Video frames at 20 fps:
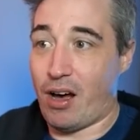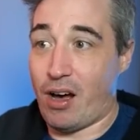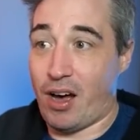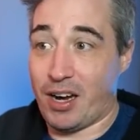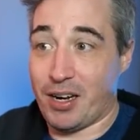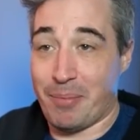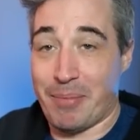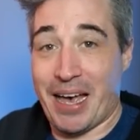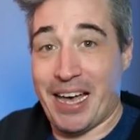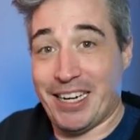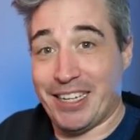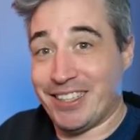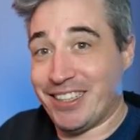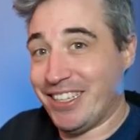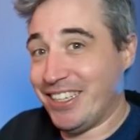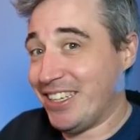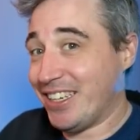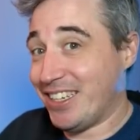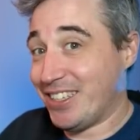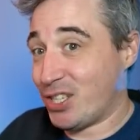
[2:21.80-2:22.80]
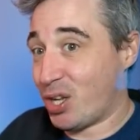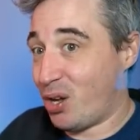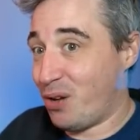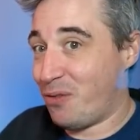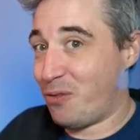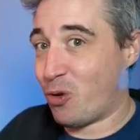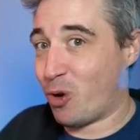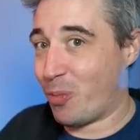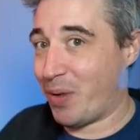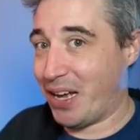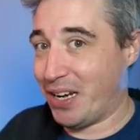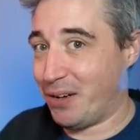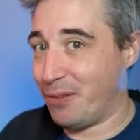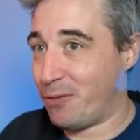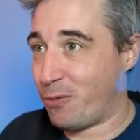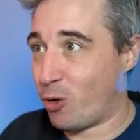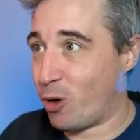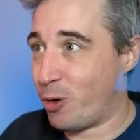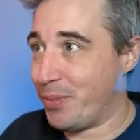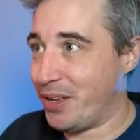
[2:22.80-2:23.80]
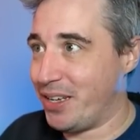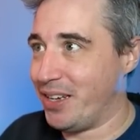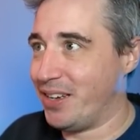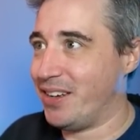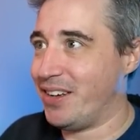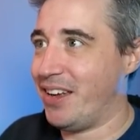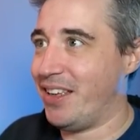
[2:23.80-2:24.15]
automatically it's all formatted for me.